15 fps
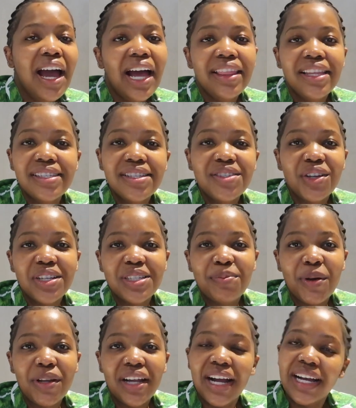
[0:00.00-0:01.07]
And this is not a
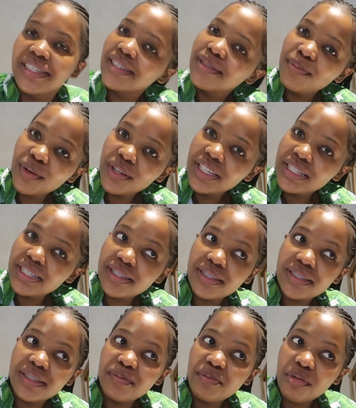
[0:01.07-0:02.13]
spoiler, guys. This book is
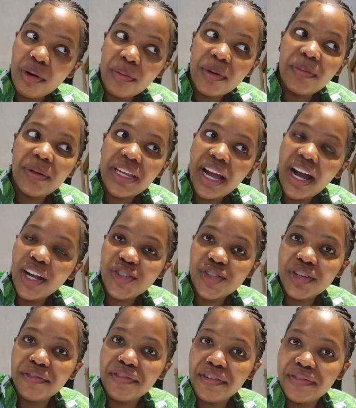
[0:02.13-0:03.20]
probably
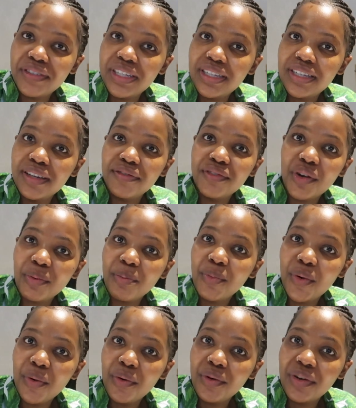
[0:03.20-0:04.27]
150, if not
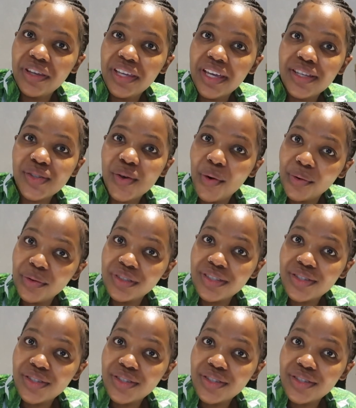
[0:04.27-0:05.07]
more, years old.